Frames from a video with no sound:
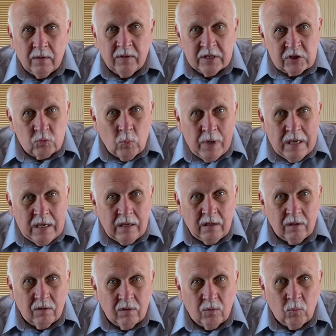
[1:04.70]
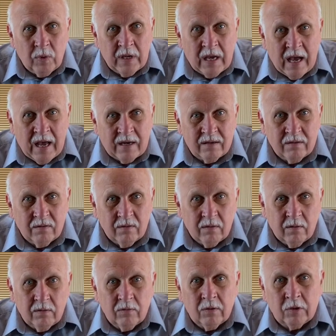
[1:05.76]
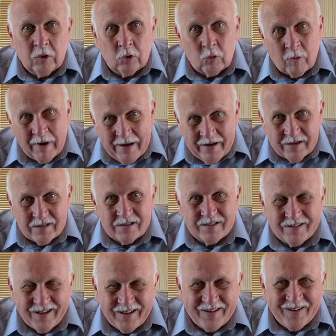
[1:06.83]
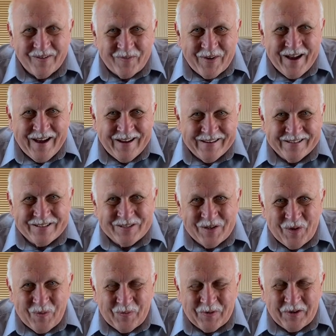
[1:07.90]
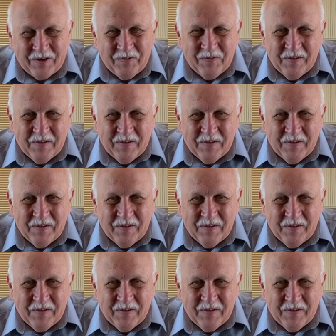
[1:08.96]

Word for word: This week, we got the greatest set of Cons silver.